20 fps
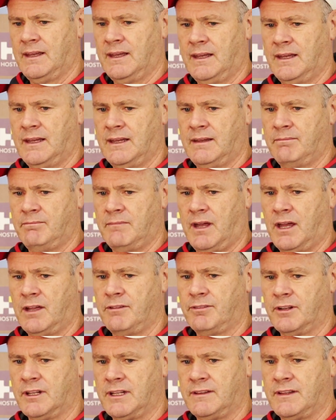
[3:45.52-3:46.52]

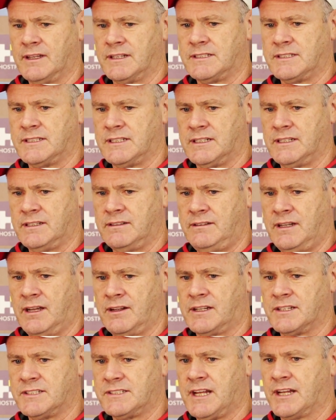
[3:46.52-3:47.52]
hopefully that
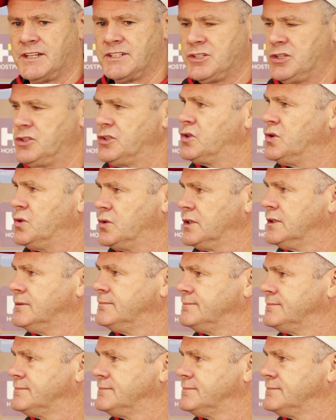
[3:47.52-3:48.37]
he can start to turn the corner.